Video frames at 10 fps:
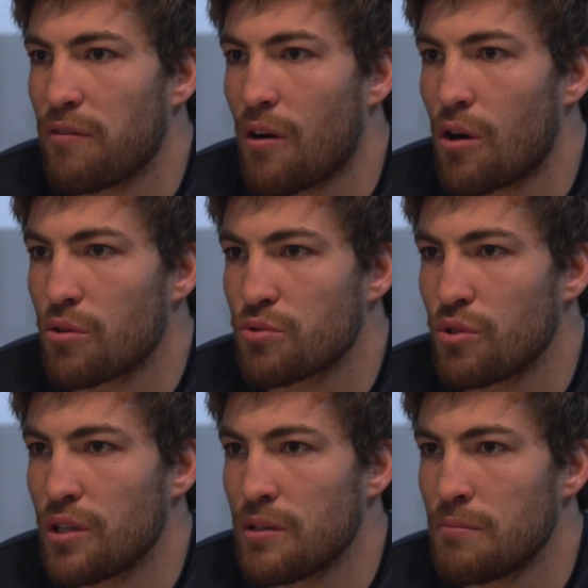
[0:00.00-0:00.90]
finals
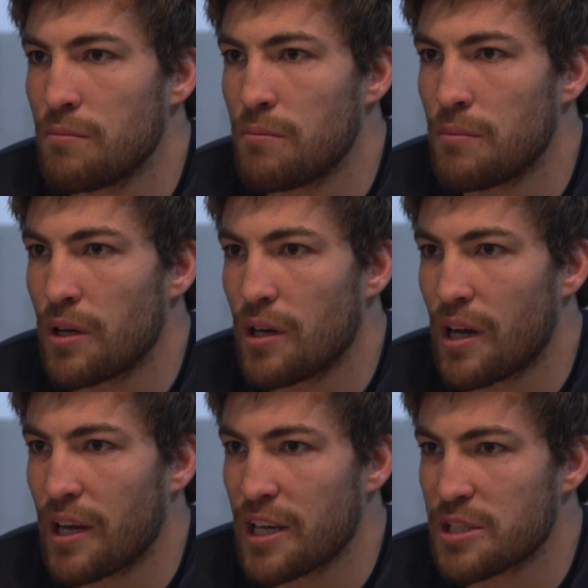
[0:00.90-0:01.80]
really, you uh, know,
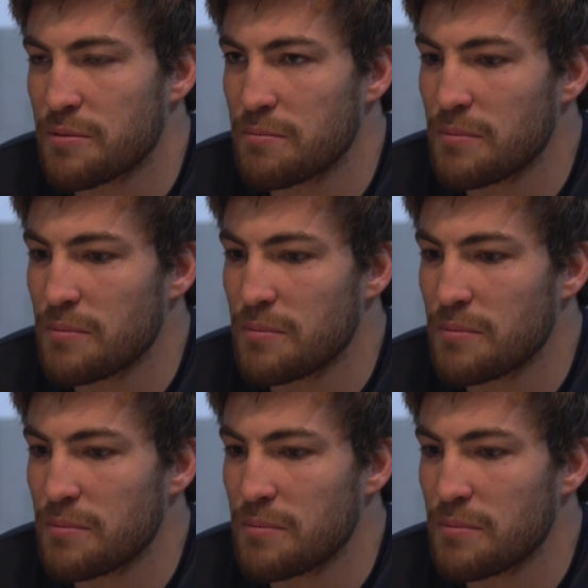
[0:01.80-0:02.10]
I guess,